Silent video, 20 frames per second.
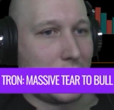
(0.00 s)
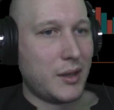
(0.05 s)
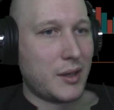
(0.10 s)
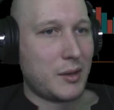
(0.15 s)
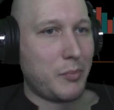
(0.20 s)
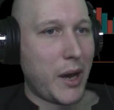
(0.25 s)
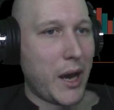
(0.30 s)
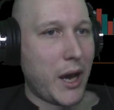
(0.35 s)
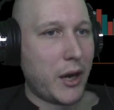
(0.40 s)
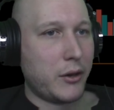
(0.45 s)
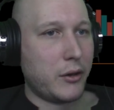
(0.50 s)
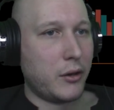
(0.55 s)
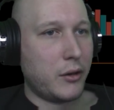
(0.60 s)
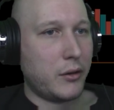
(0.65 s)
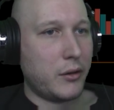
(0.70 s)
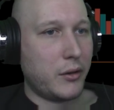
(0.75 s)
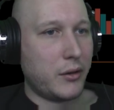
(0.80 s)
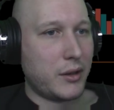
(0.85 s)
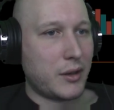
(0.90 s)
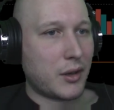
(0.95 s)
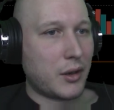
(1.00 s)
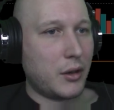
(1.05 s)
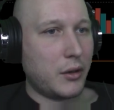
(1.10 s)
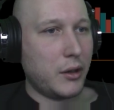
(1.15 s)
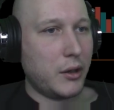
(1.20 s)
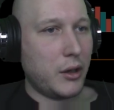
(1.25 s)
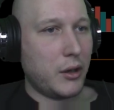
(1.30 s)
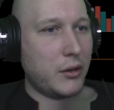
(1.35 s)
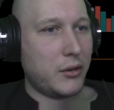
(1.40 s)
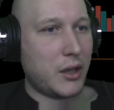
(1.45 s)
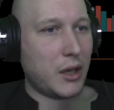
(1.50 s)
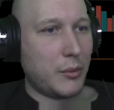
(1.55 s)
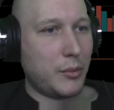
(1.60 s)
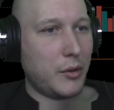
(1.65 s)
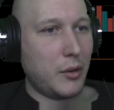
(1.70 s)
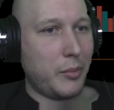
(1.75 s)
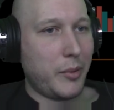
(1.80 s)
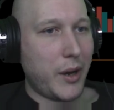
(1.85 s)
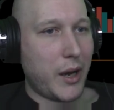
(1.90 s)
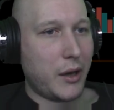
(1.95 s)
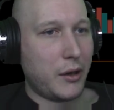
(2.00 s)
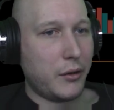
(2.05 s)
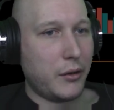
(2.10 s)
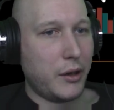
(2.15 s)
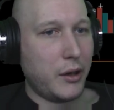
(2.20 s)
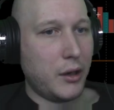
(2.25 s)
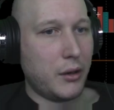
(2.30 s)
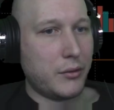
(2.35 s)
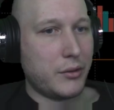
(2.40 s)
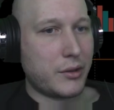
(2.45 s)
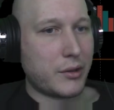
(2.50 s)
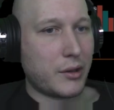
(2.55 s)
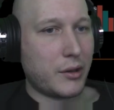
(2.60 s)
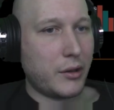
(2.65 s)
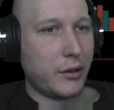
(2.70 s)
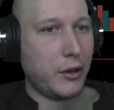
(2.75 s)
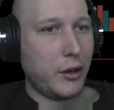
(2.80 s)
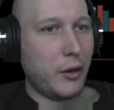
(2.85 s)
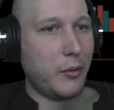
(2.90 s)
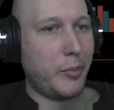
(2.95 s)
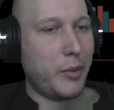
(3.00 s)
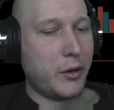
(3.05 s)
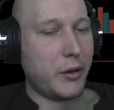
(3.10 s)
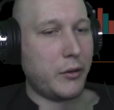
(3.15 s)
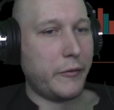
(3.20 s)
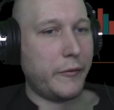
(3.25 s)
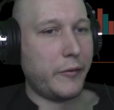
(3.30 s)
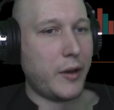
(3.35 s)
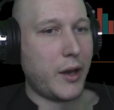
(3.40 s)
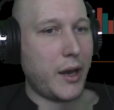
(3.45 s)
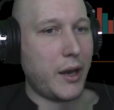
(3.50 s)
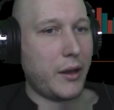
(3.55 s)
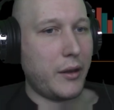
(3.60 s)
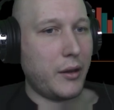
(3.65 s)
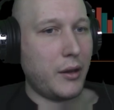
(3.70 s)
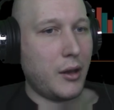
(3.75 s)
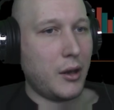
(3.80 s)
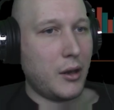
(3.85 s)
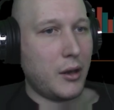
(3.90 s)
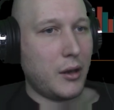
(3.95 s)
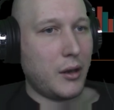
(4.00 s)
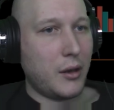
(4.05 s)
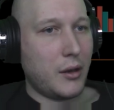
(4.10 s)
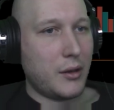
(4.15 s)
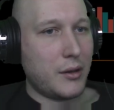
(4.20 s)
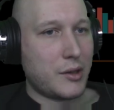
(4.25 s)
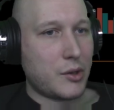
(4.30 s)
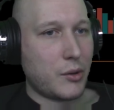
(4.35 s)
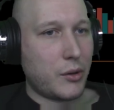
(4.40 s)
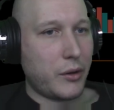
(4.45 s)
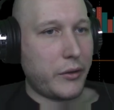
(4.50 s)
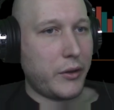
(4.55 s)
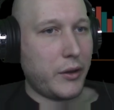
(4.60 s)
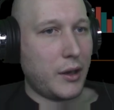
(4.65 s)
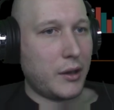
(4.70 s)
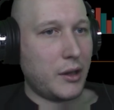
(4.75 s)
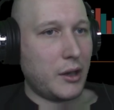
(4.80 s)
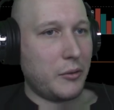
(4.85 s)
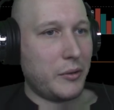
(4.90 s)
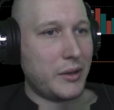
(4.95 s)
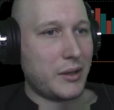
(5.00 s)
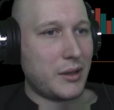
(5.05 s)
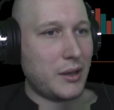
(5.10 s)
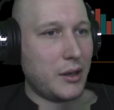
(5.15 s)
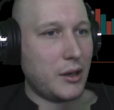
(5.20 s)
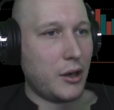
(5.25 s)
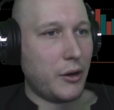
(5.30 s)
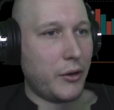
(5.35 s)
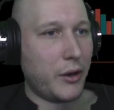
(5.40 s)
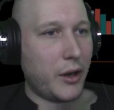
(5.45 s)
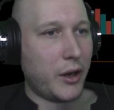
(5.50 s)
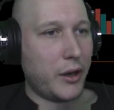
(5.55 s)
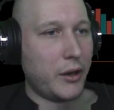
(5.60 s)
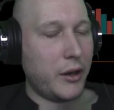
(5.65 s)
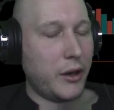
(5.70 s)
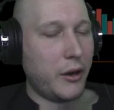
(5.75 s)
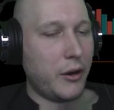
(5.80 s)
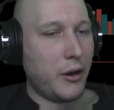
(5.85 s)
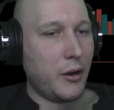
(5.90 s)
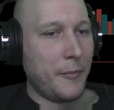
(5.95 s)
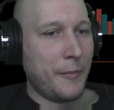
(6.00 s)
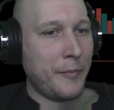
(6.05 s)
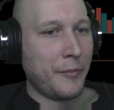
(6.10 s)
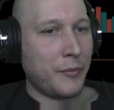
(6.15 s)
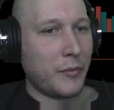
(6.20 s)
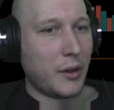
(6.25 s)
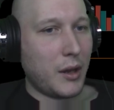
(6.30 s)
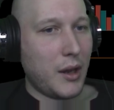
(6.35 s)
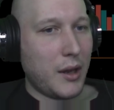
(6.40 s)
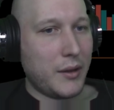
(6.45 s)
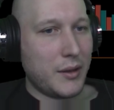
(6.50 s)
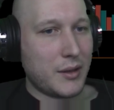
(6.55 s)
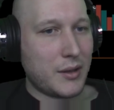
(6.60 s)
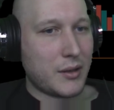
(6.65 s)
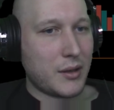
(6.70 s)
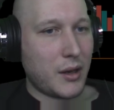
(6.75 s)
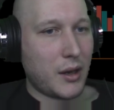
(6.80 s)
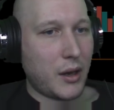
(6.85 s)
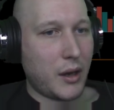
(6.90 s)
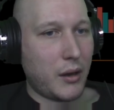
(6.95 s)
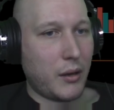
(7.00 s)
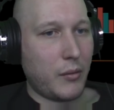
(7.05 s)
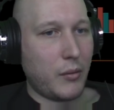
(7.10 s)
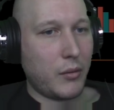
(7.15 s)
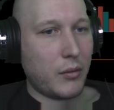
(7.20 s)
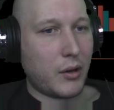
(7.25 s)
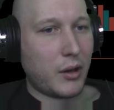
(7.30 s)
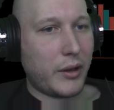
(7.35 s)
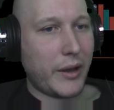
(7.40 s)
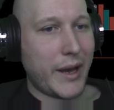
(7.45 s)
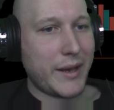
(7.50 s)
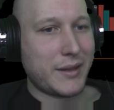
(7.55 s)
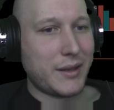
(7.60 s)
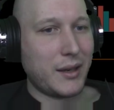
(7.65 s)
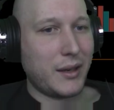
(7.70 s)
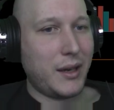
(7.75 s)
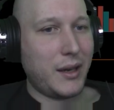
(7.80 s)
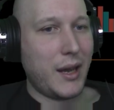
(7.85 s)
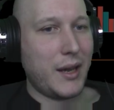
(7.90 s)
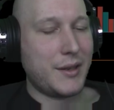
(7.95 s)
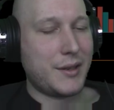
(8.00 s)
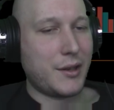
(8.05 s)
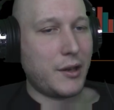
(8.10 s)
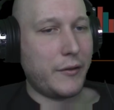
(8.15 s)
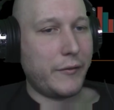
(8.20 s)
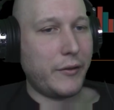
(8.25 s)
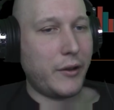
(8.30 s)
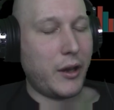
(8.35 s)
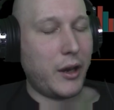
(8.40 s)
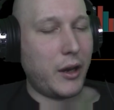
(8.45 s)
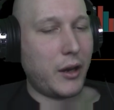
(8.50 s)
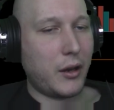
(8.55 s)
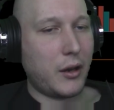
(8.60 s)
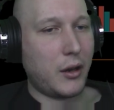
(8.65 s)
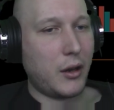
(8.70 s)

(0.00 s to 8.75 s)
pattern, this clear W pattern here, this clear butterfly sort of thing that we see going on here. And this is a classic case of like,